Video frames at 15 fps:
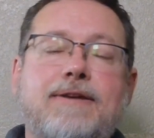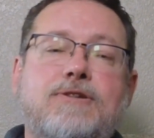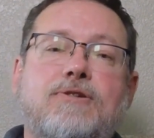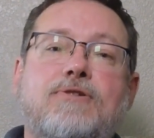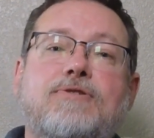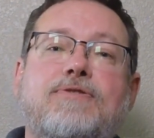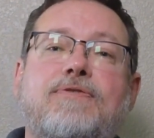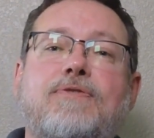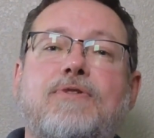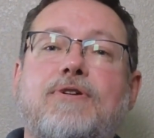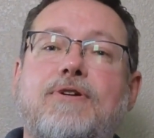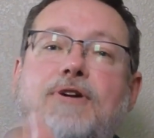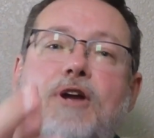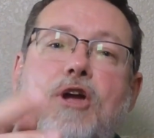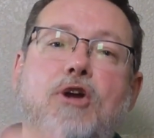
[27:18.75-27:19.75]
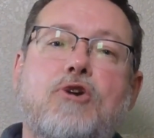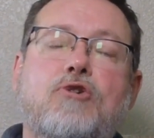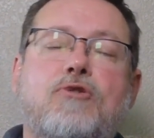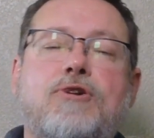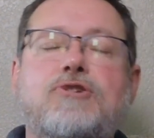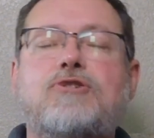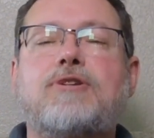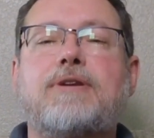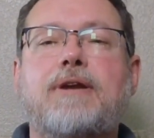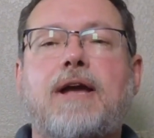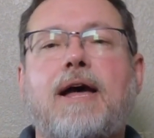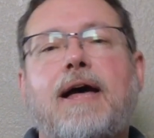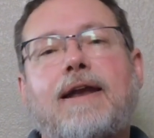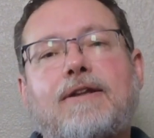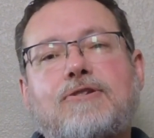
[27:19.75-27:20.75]
I searched for
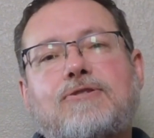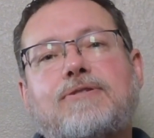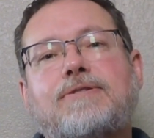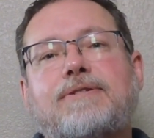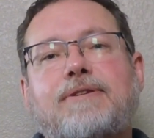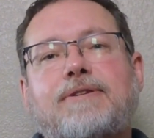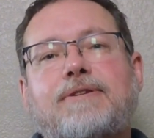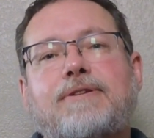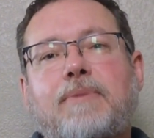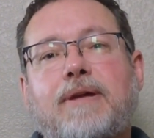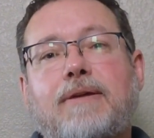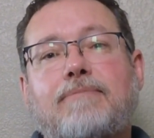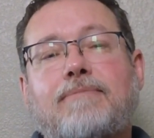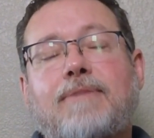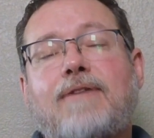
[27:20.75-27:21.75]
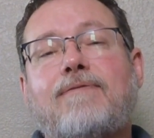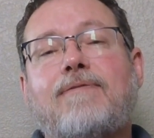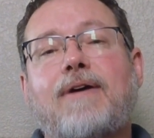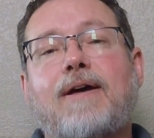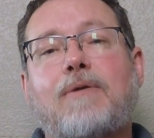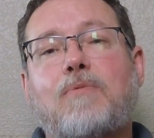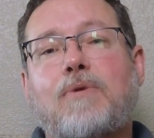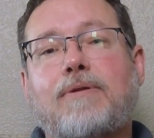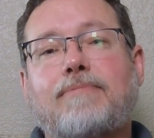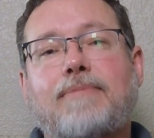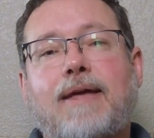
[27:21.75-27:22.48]
Christian colleges near me, and I found one.